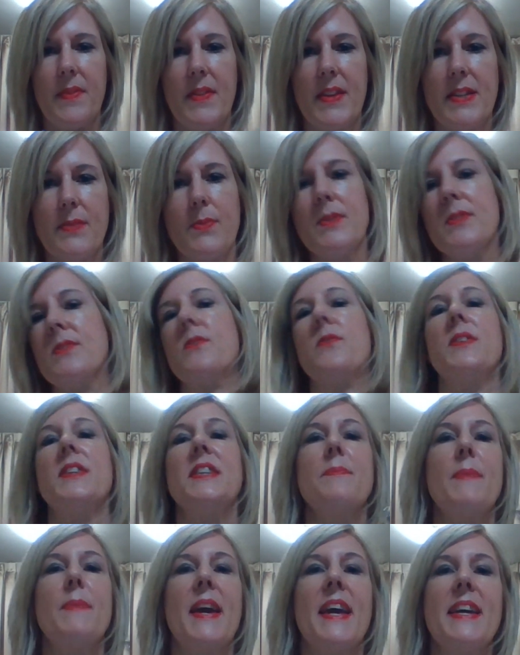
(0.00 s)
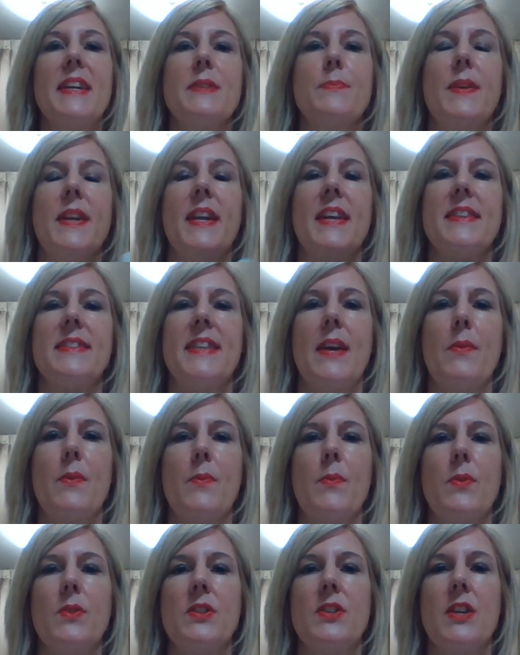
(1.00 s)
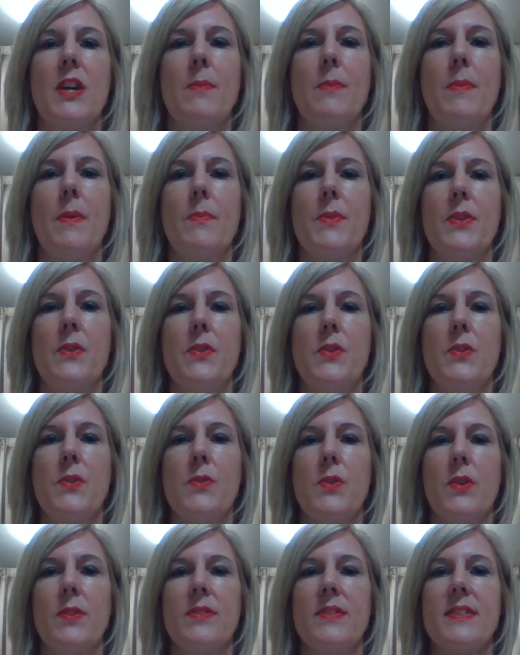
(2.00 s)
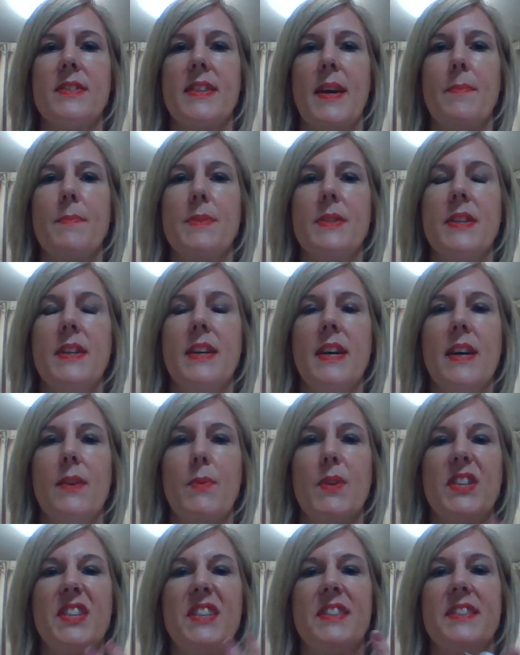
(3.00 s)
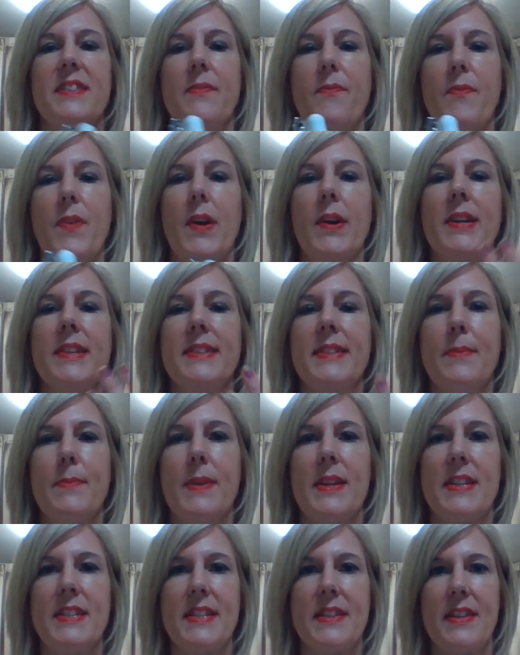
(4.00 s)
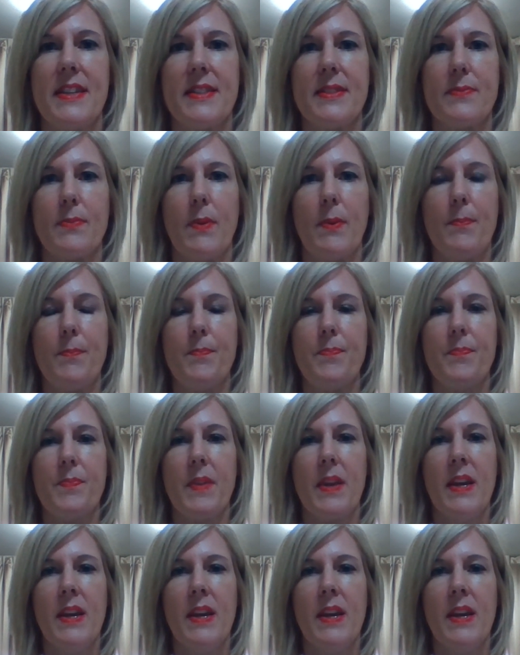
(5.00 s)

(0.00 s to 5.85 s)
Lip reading: This one's already made, but let's say we wanted to come up with a new concept, which is very similar to this one.